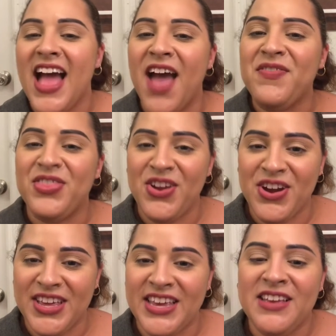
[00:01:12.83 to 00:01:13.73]
I have
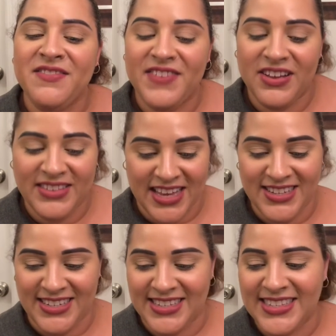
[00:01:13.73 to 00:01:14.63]
30
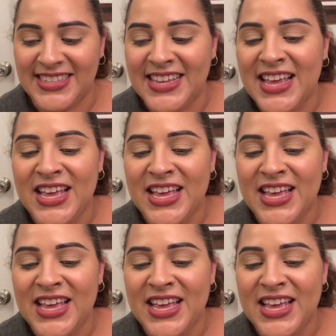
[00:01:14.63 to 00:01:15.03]
foundations.